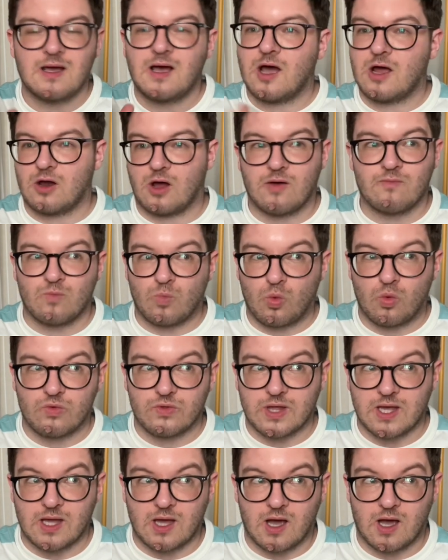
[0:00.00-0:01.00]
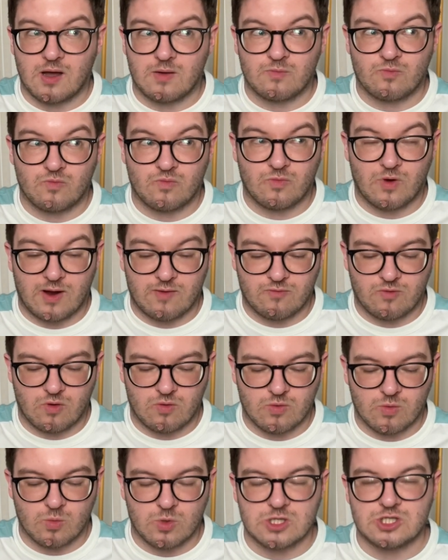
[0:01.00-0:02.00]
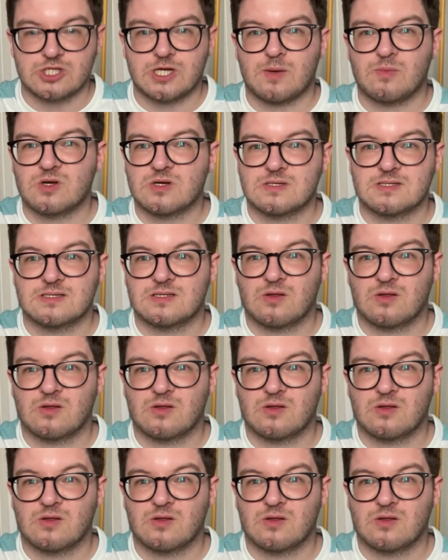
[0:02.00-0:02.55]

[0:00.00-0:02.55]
And I haven't worn the Ralph Lauren ones yet because